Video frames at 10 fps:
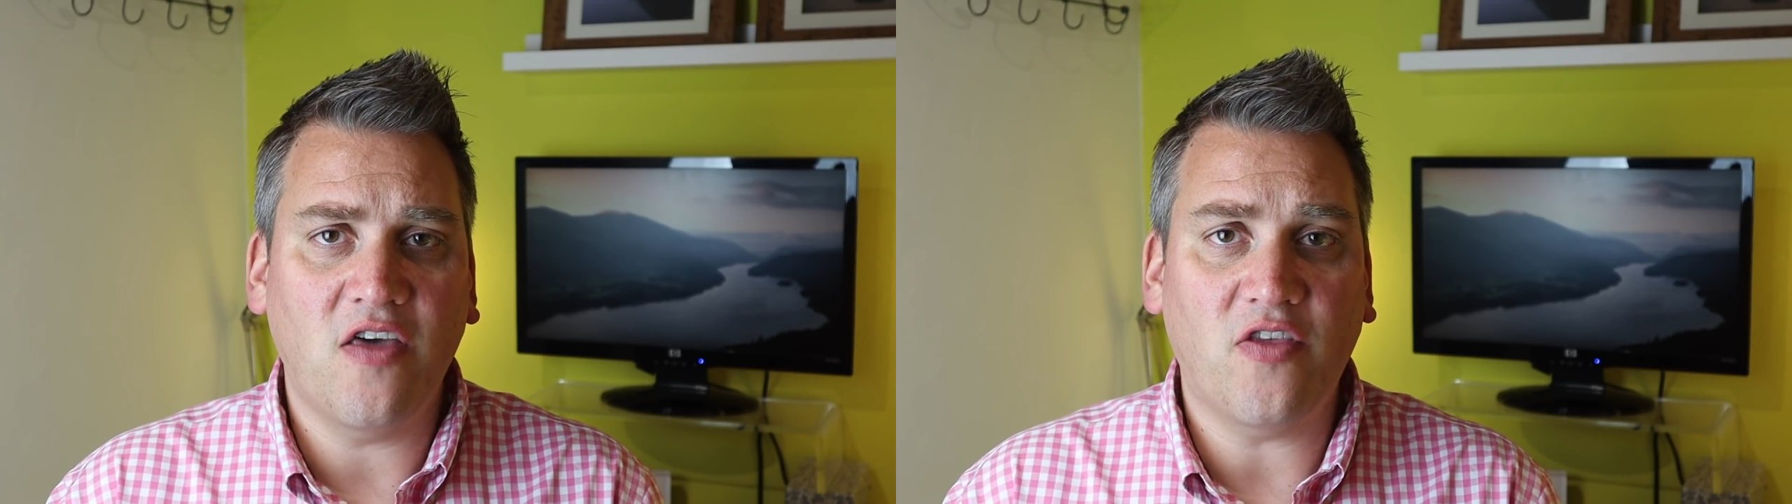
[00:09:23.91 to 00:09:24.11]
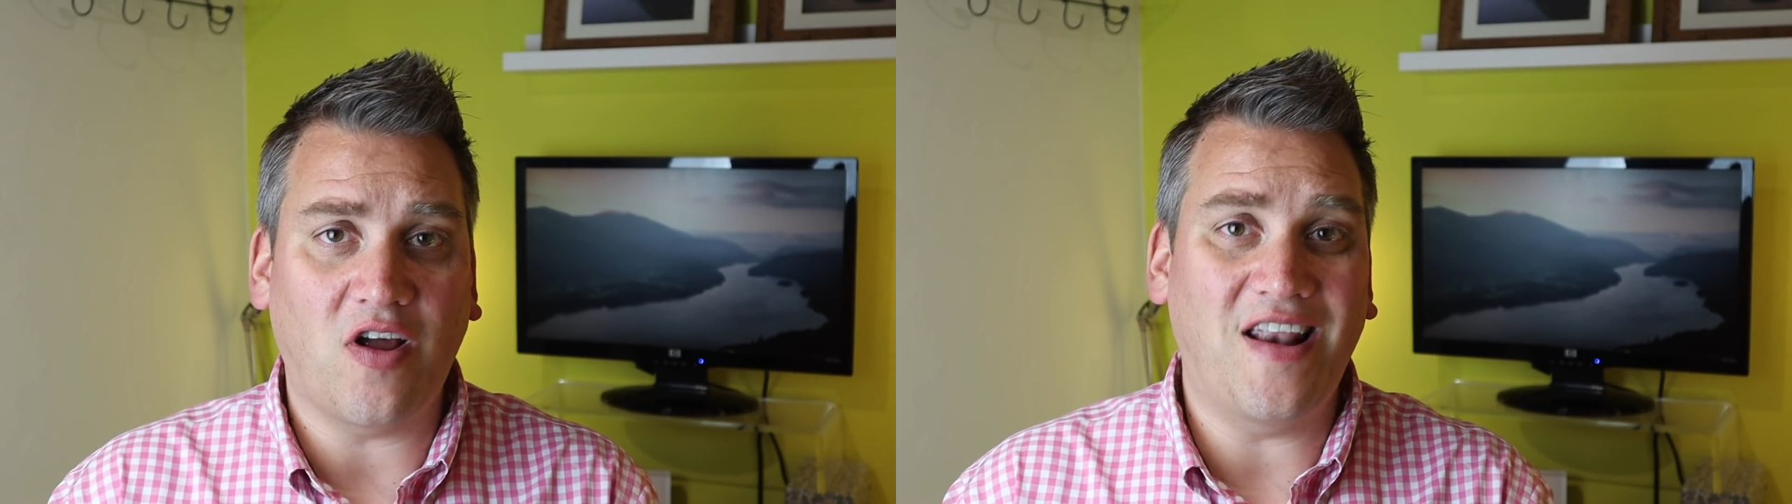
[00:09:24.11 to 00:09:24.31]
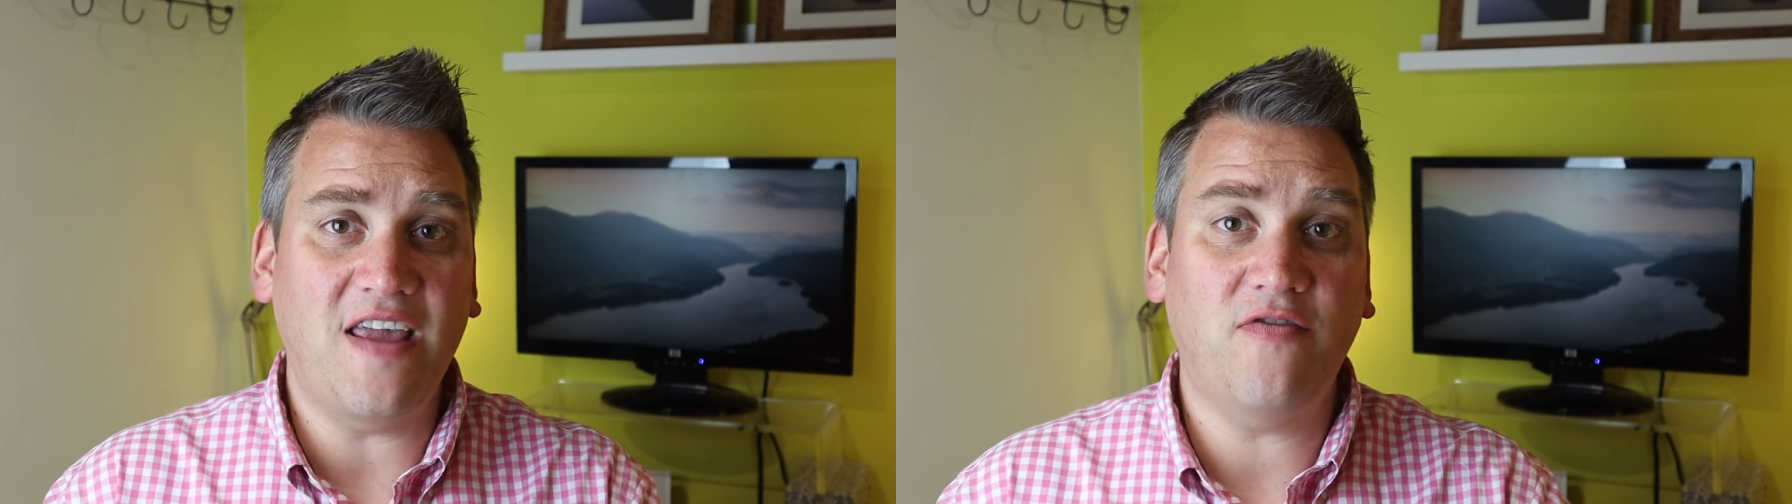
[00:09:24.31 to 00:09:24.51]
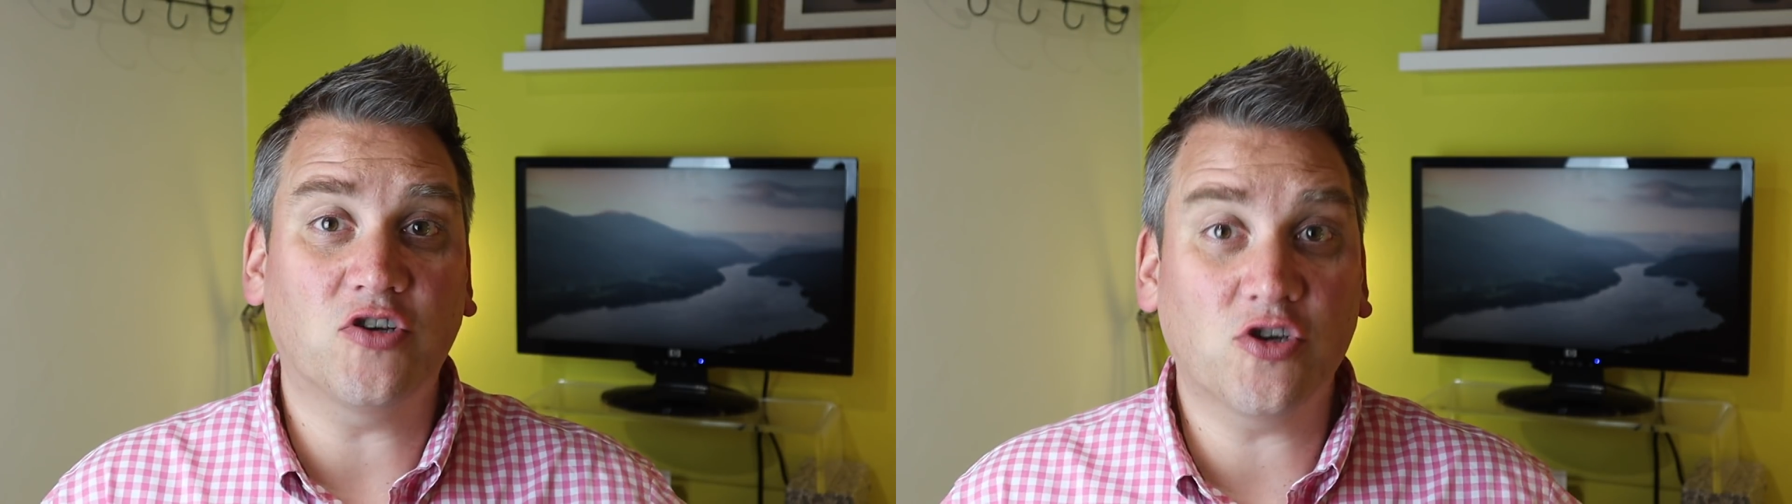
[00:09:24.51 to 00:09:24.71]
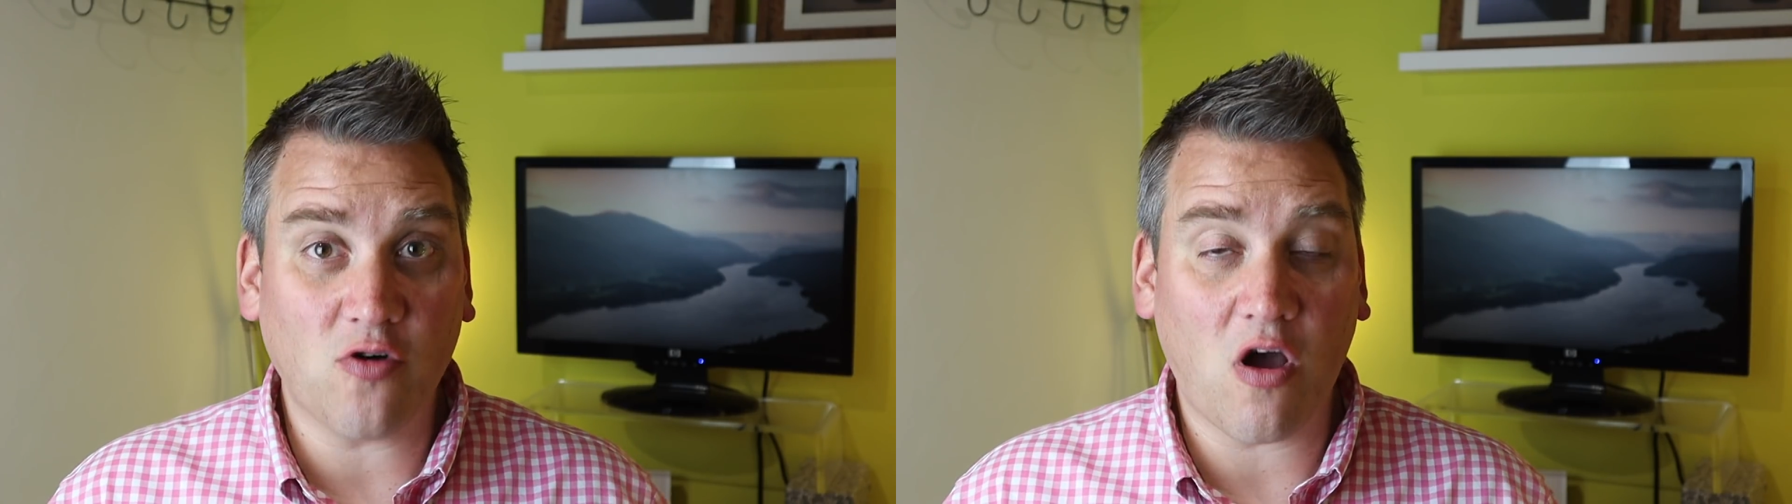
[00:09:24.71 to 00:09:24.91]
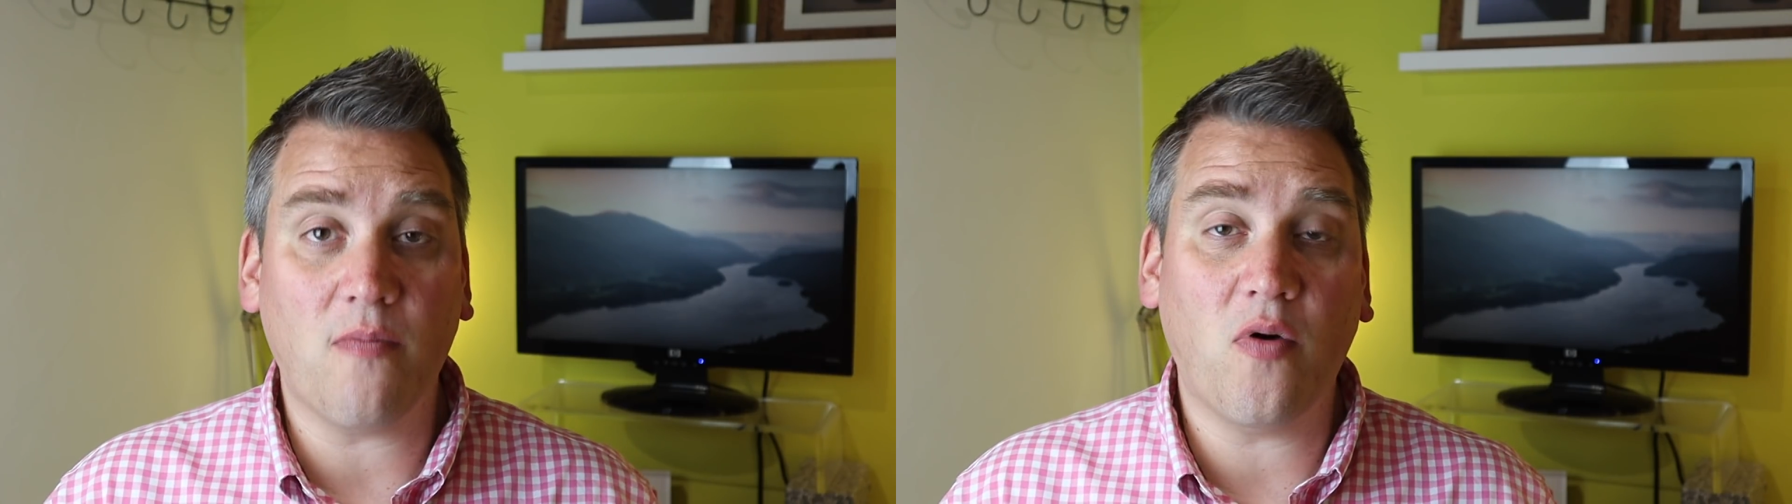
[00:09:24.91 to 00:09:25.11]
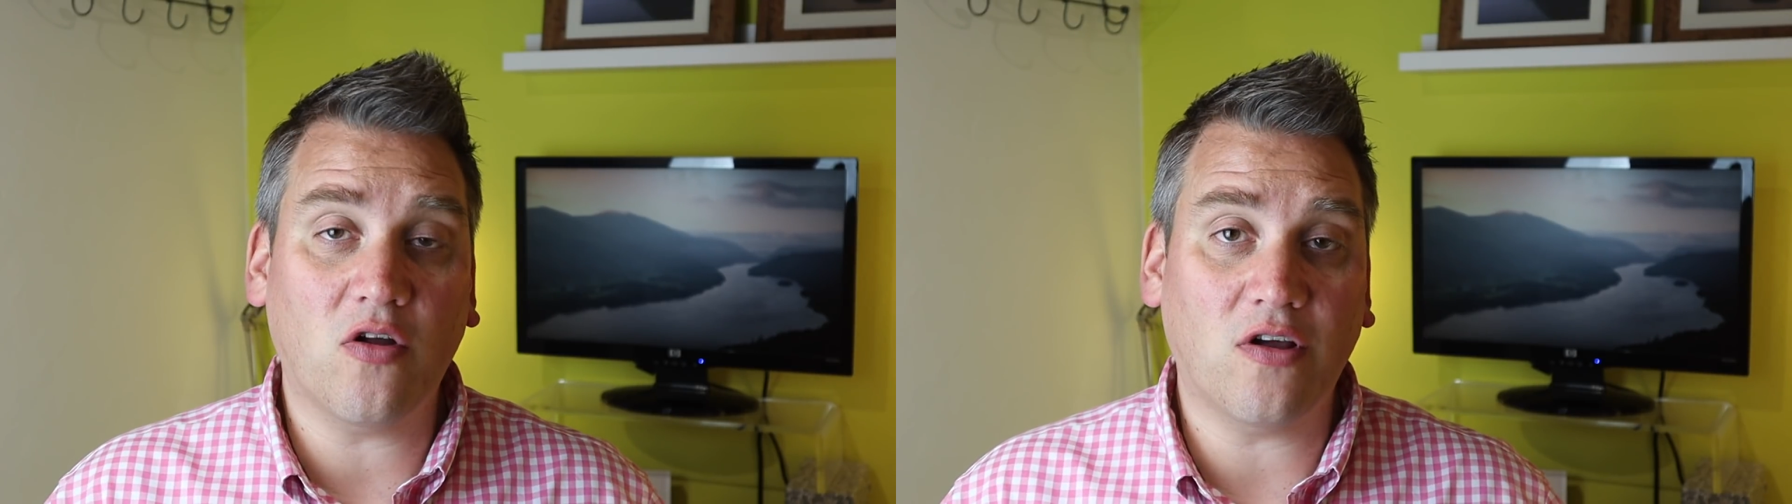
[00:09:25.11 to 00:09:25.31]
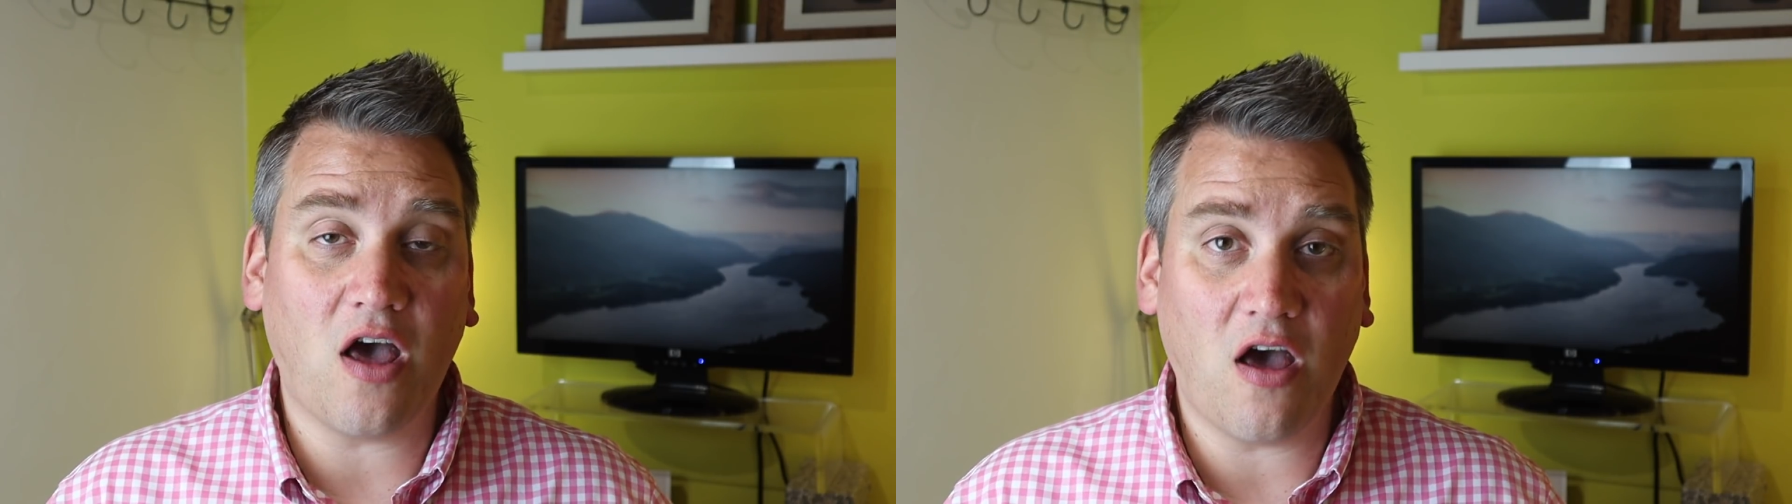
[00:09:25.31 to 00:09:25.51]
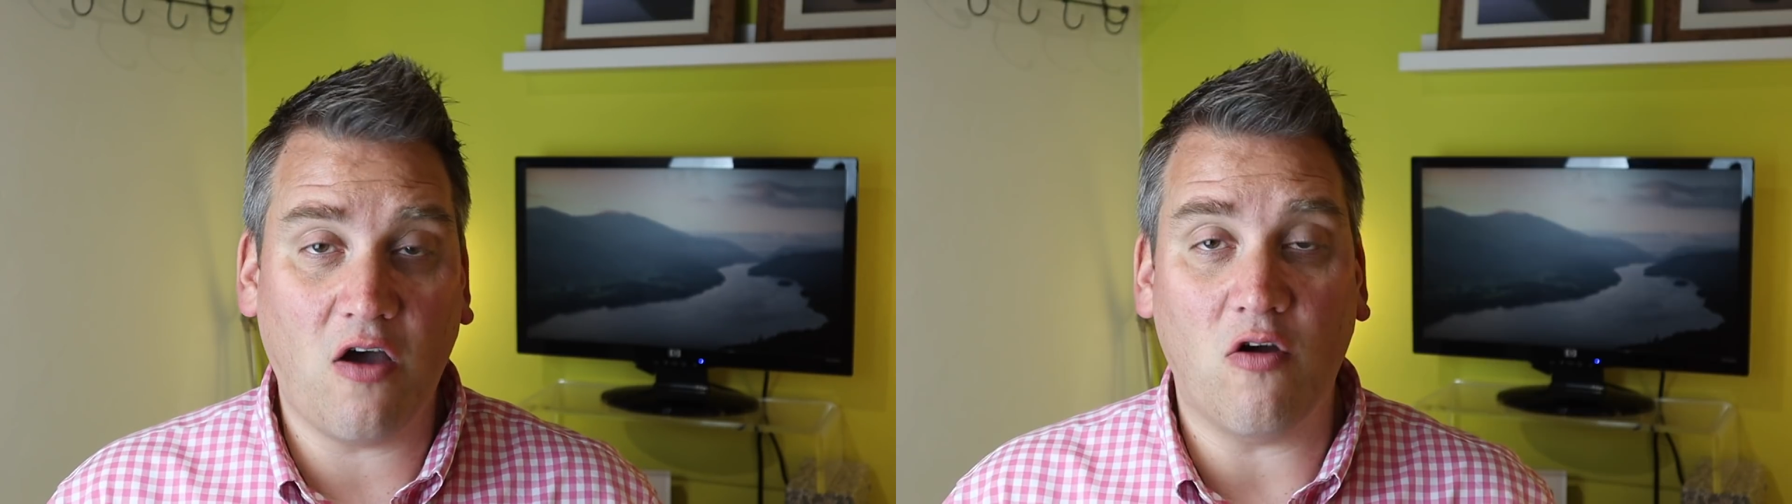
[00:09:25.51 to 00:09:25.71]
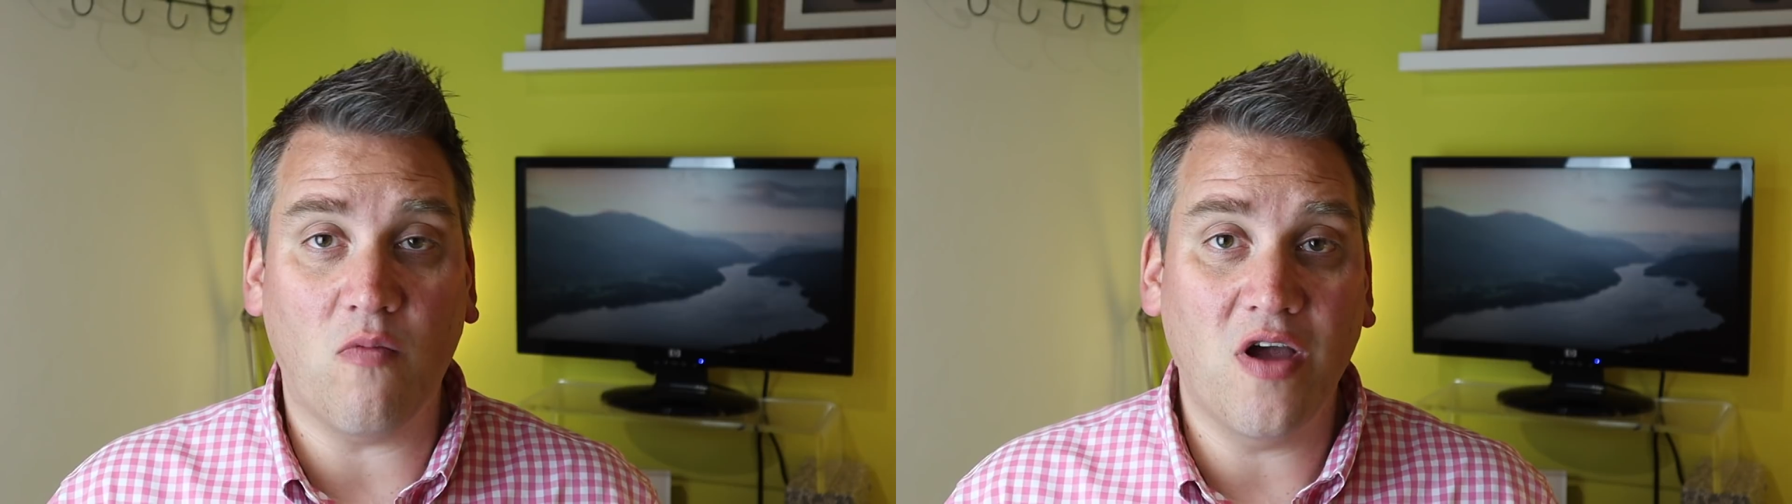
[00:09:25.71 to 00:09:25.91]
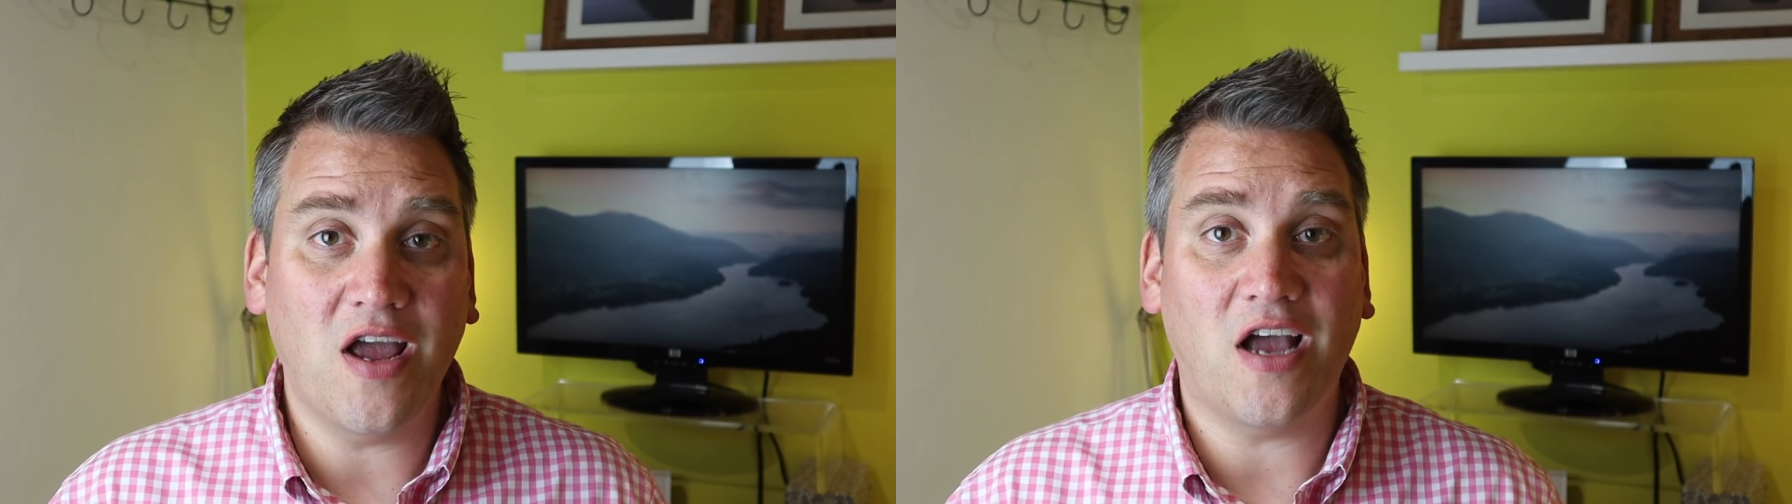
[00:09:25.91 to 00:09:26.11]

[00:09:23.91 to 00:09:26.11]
that I leave the tripod at home